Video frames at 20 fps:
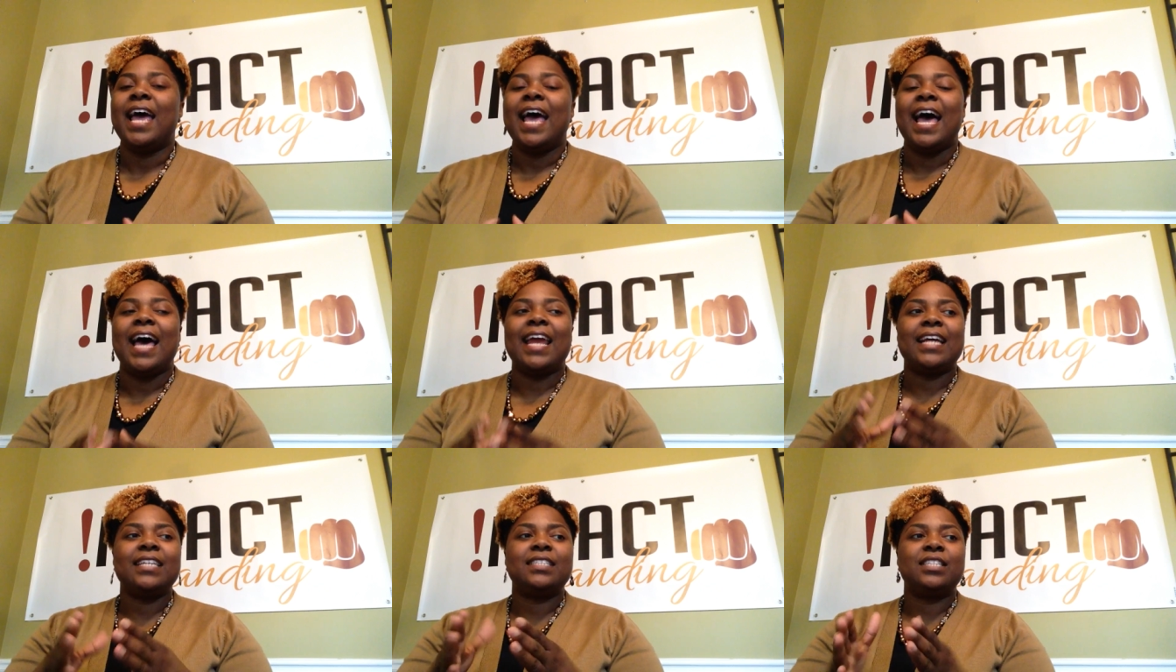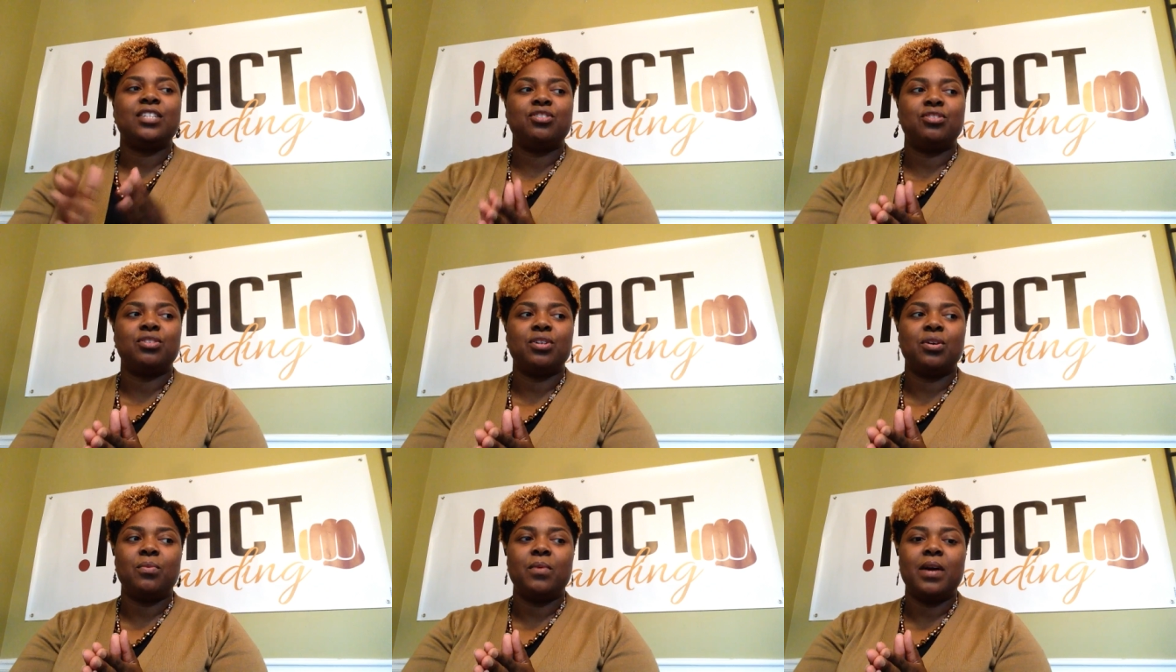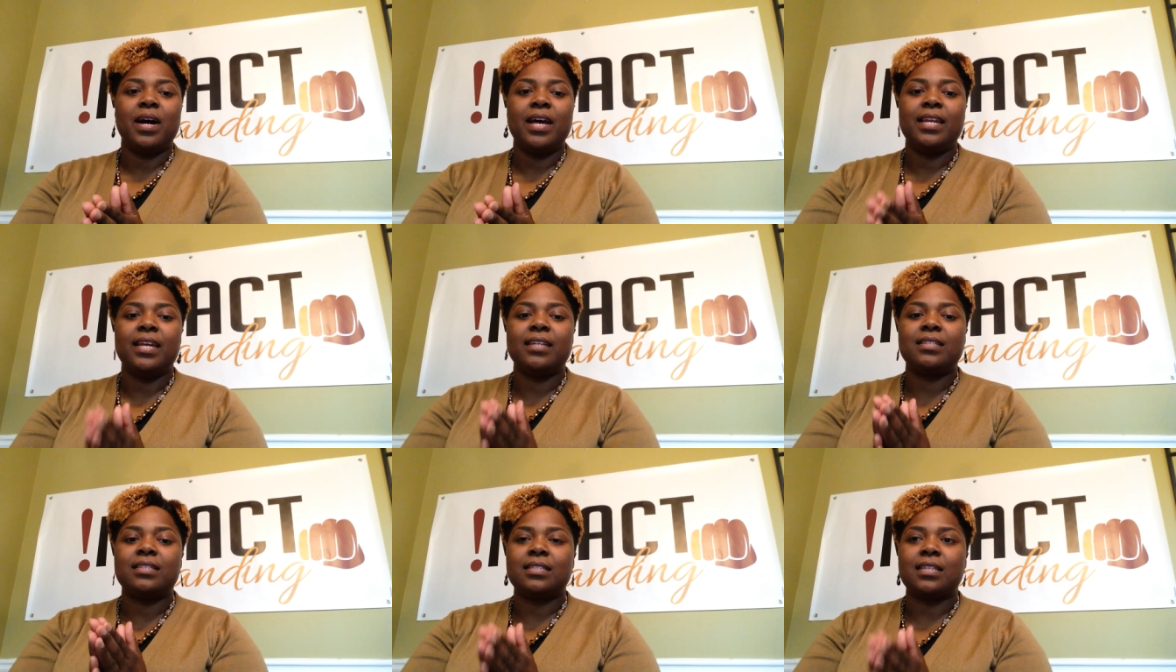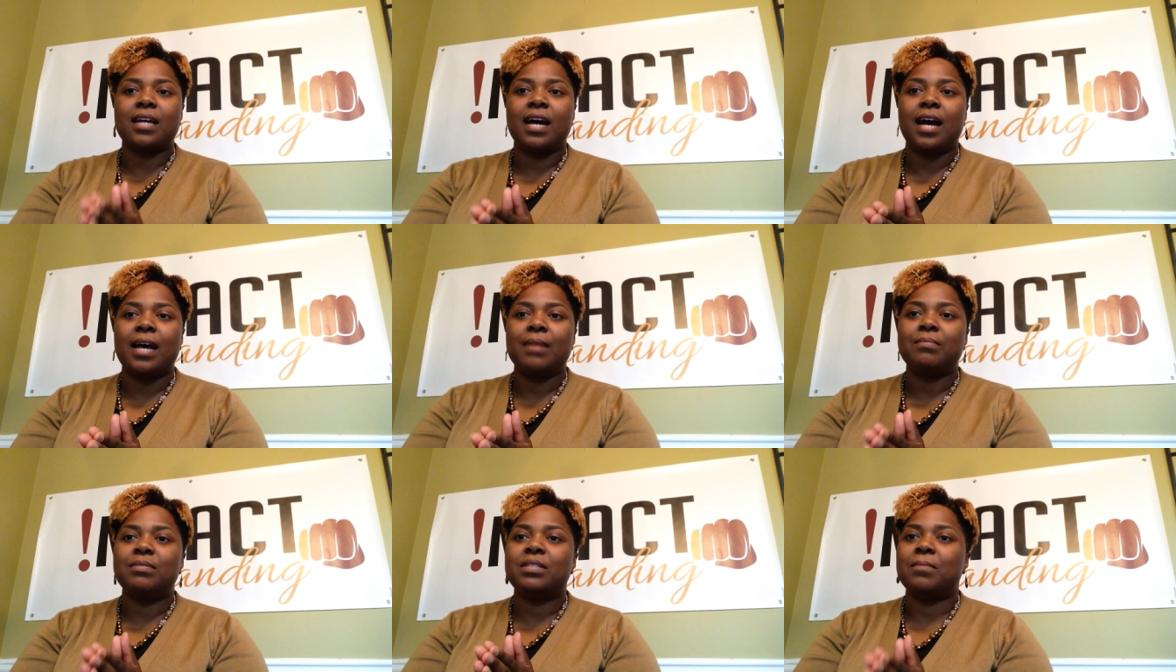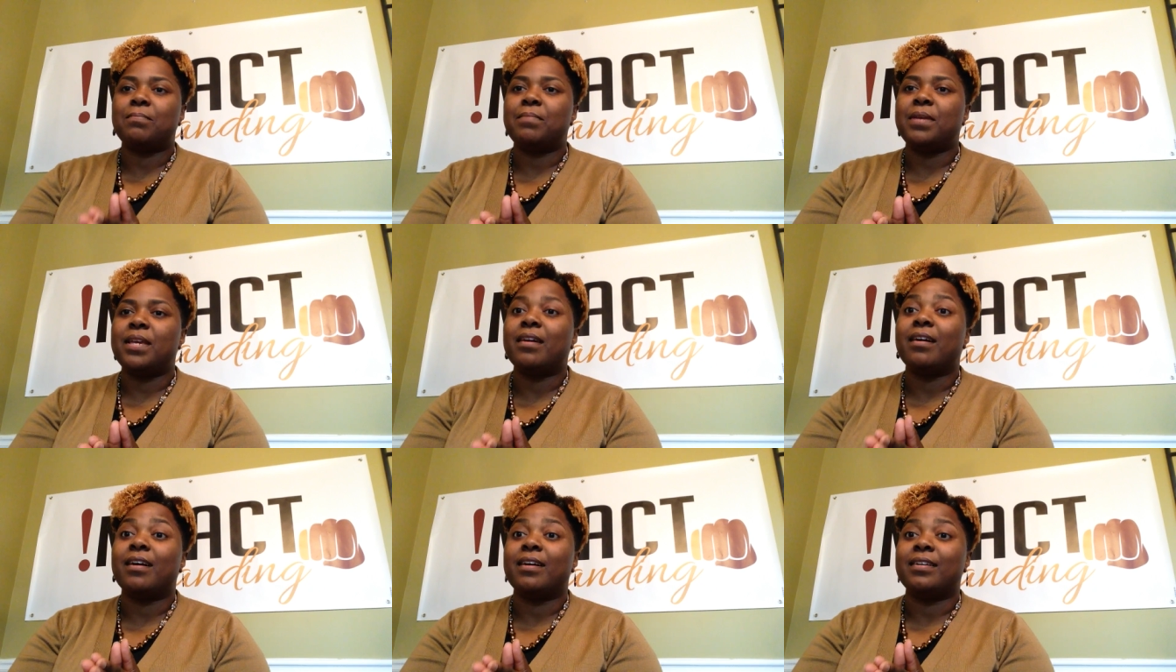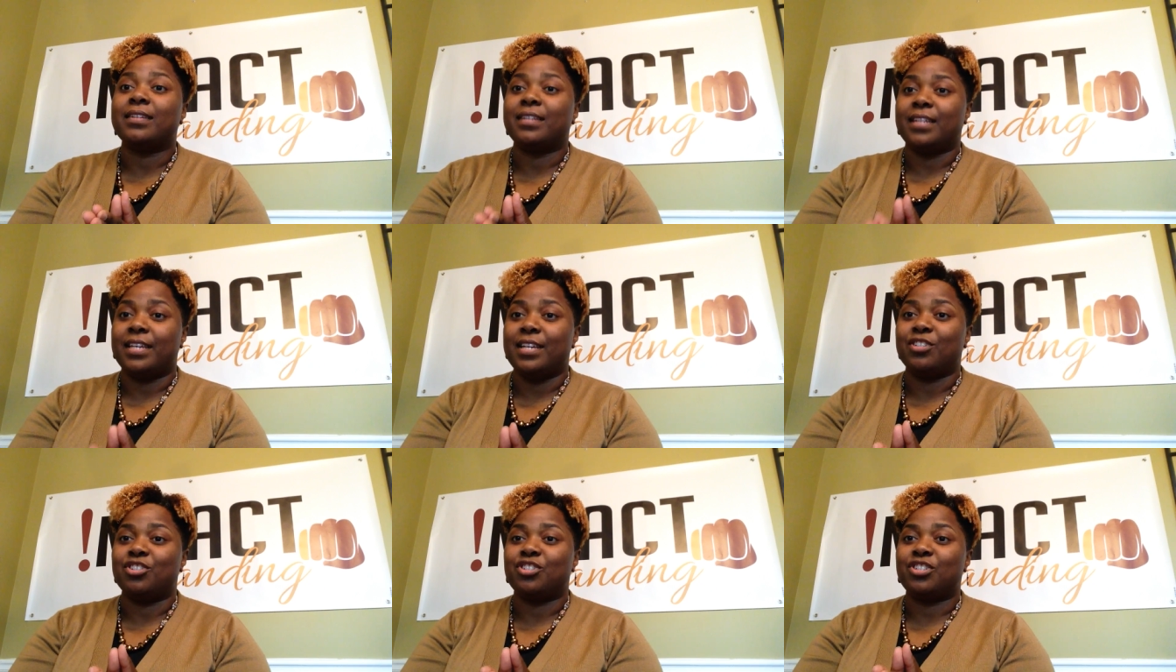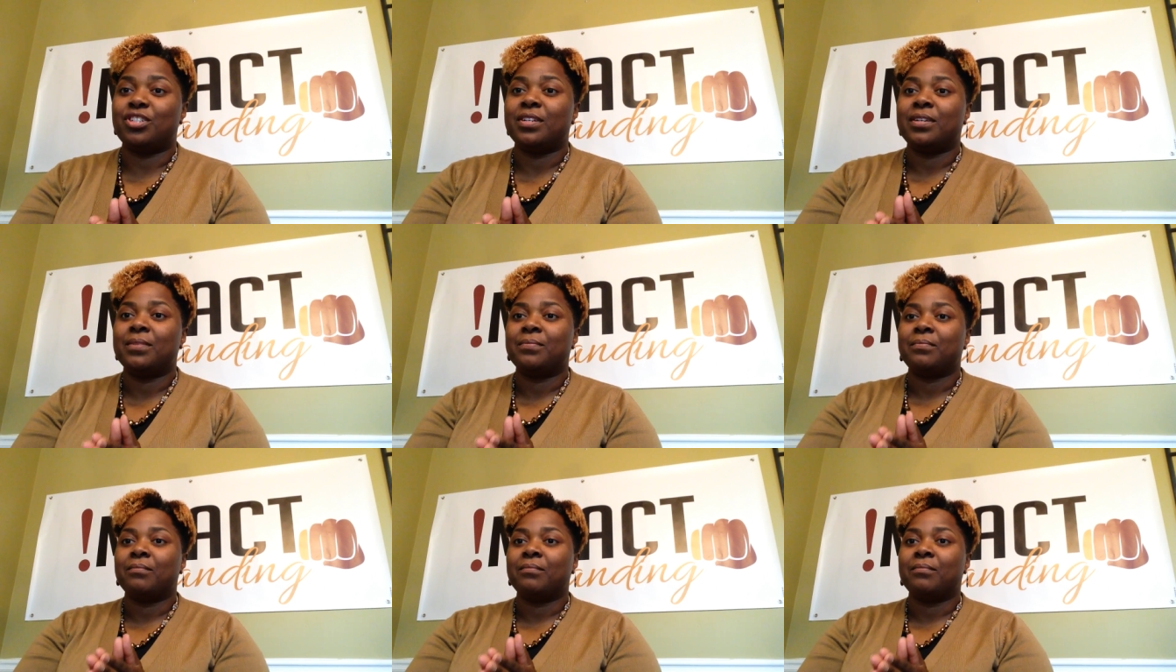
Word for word: And I said, you know what? It's time to be unleashed.